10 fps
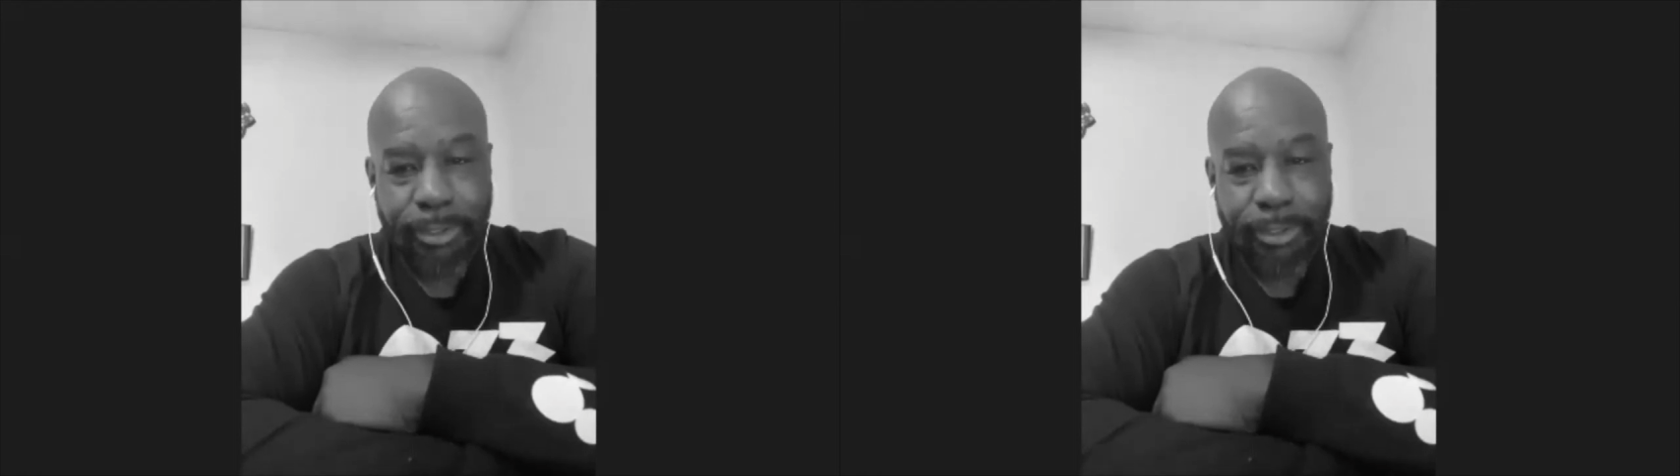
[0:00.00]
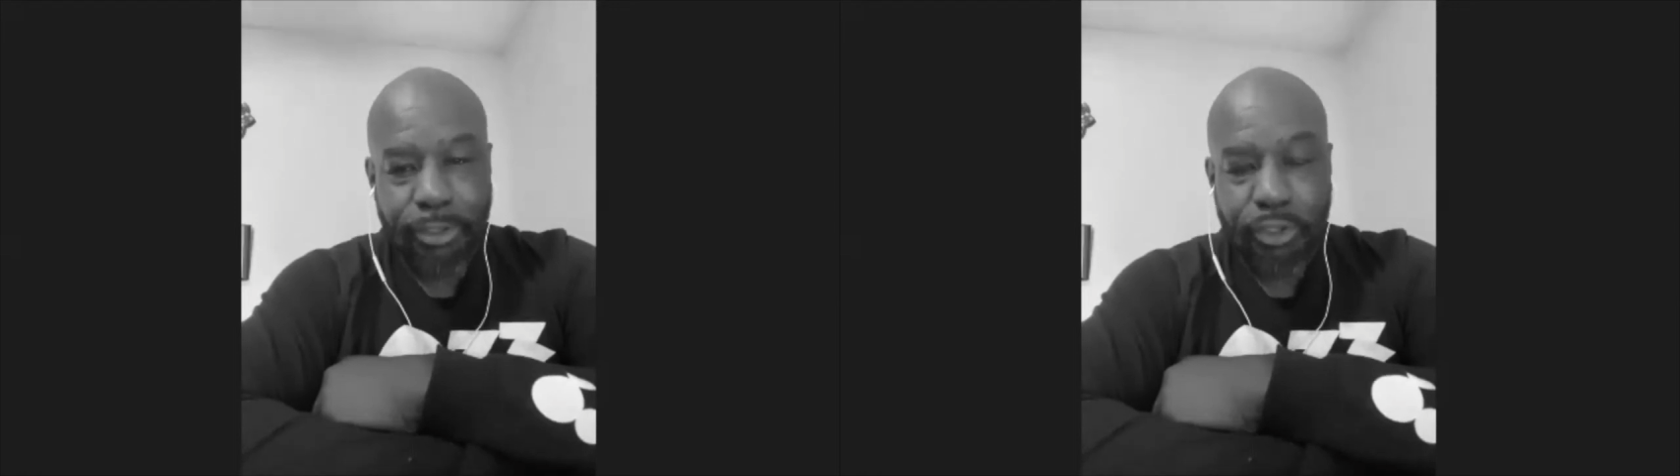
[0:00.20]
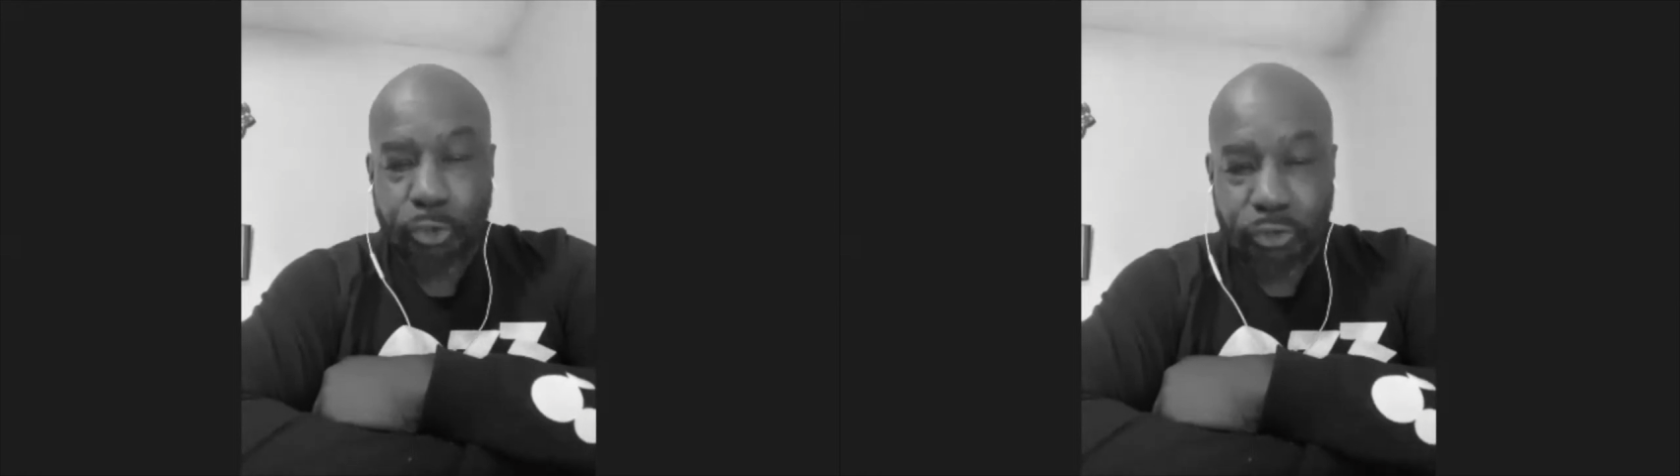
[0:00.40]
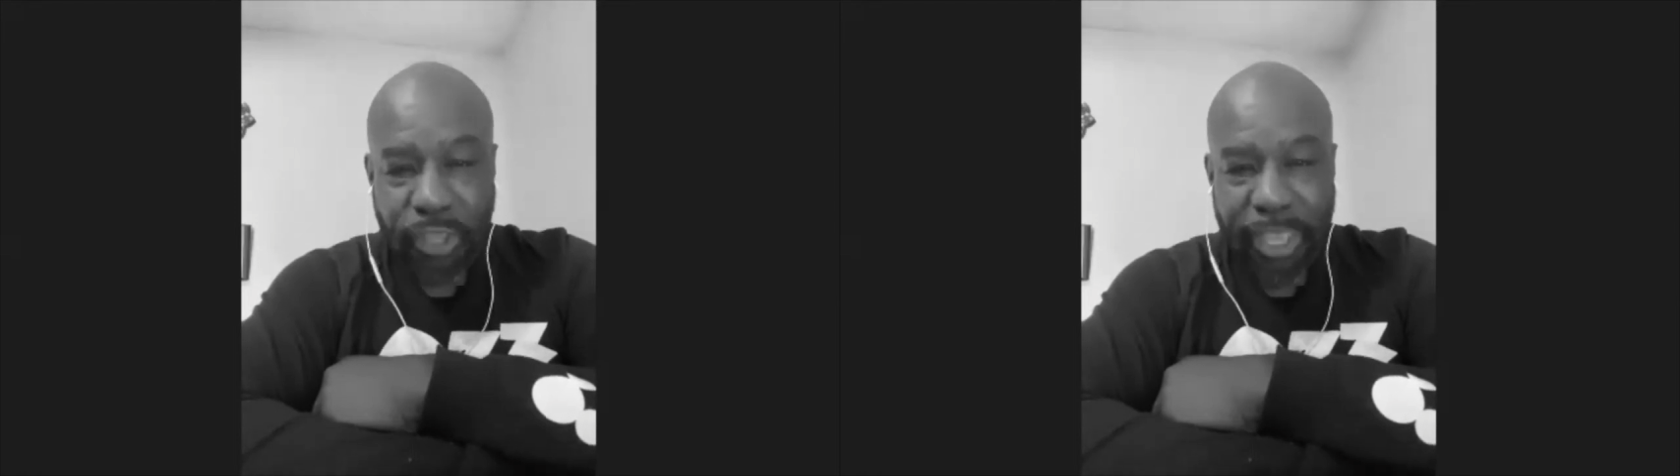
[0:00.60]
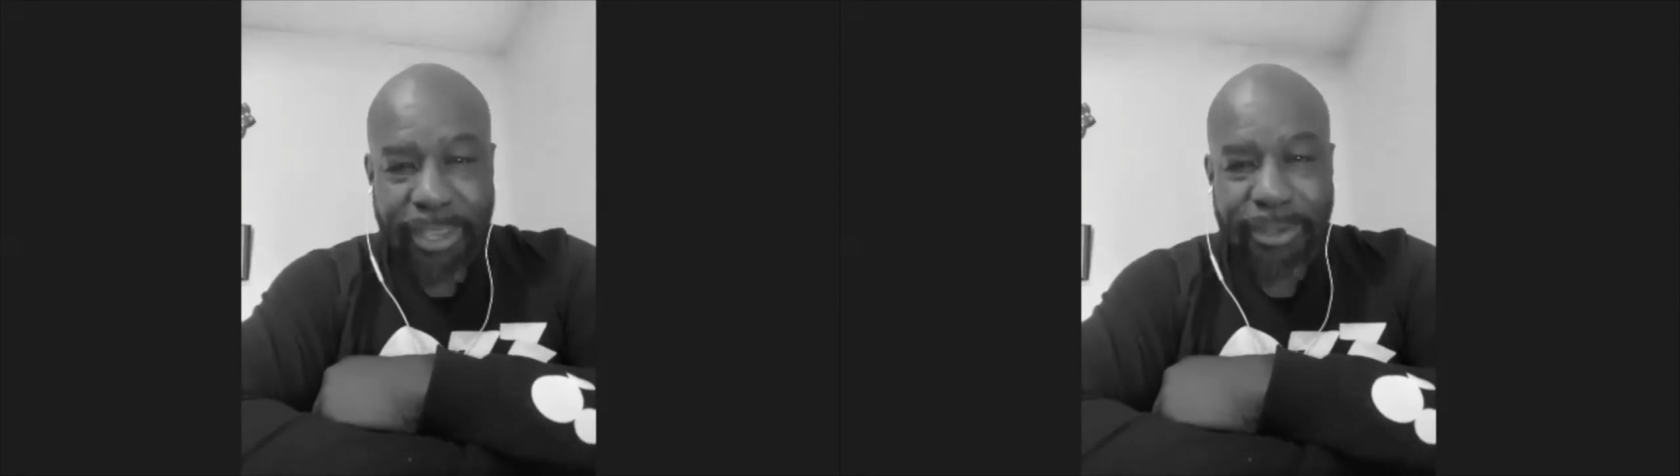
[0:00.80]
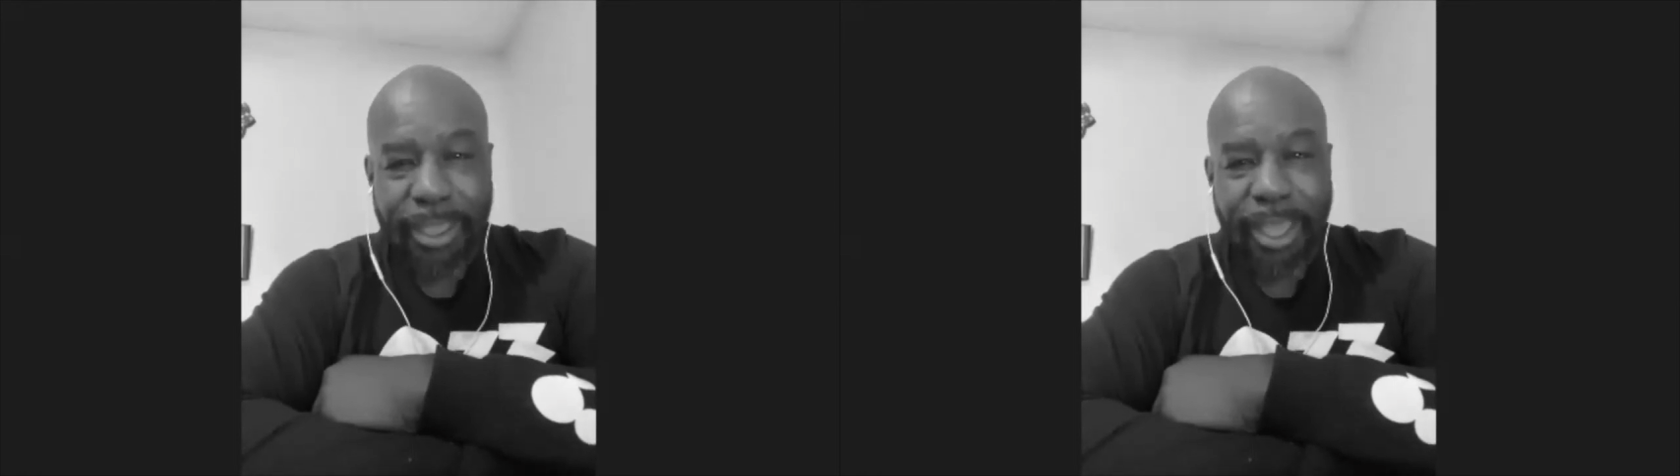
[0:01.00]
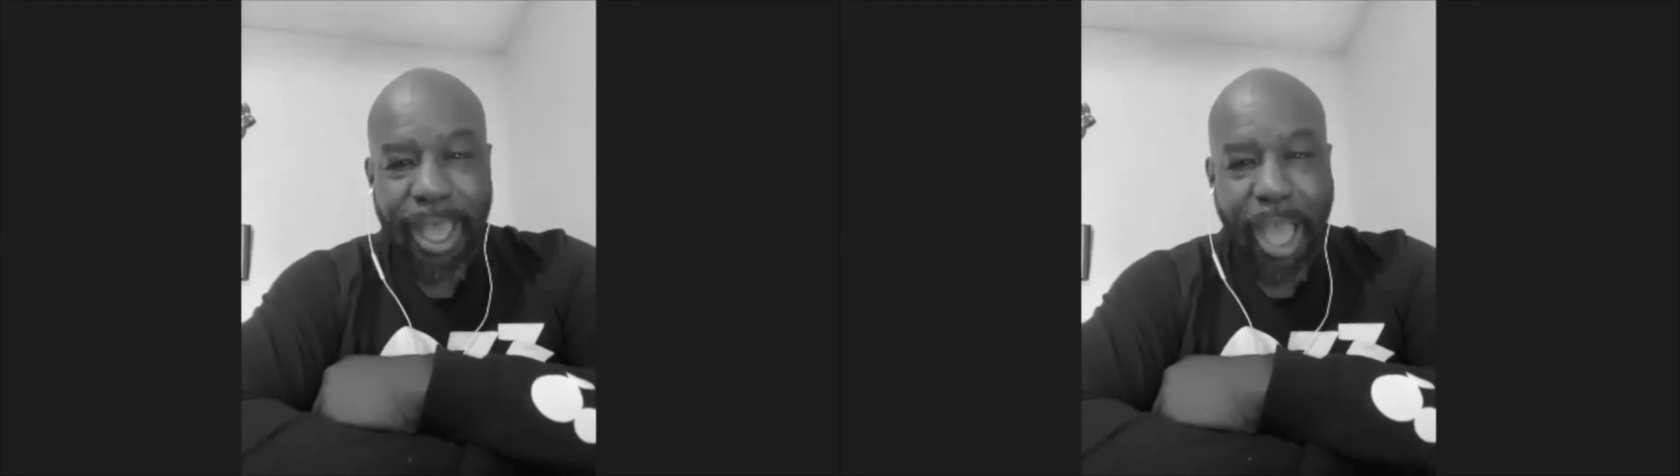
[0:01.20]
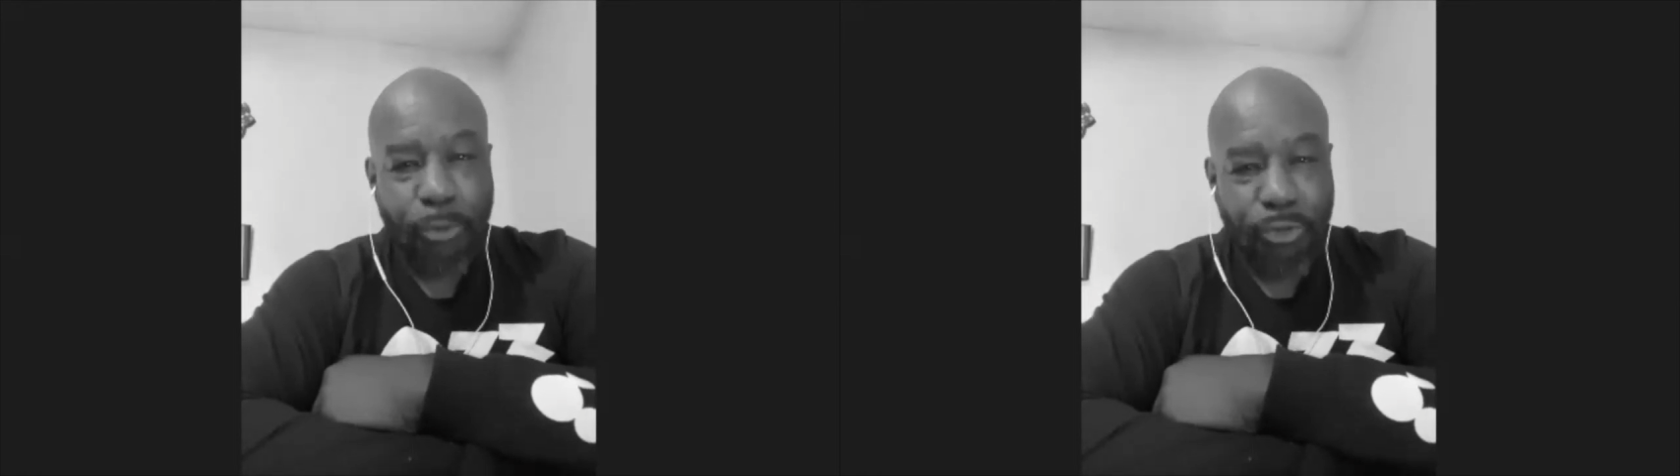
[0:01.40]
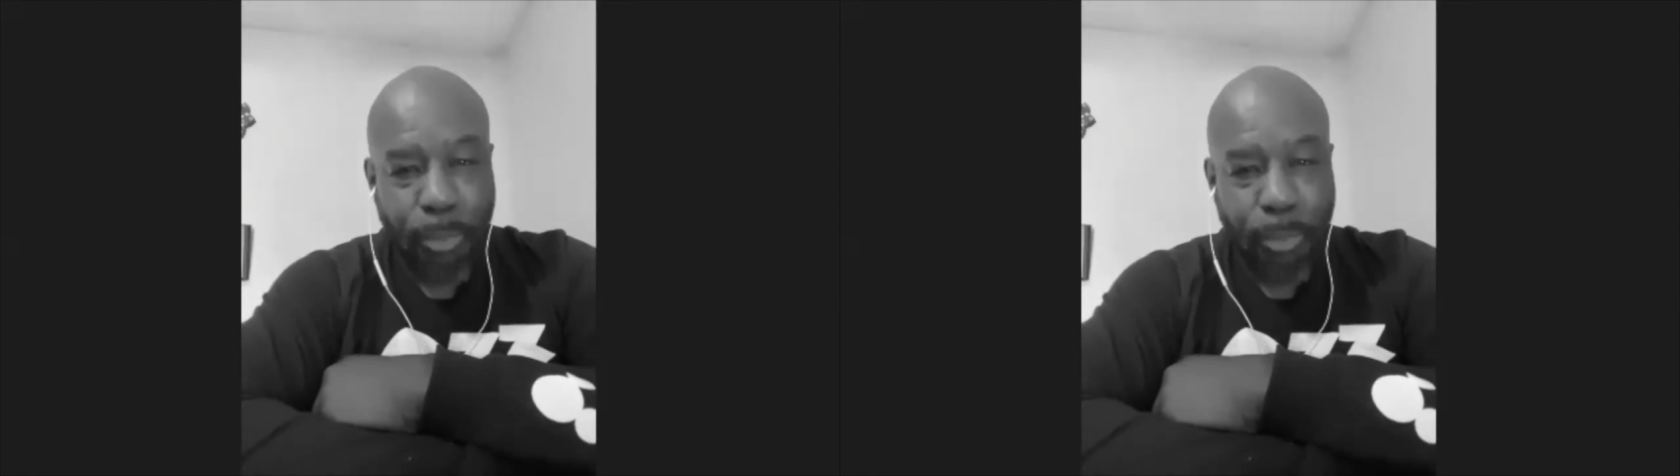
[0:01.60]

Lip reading: You said I was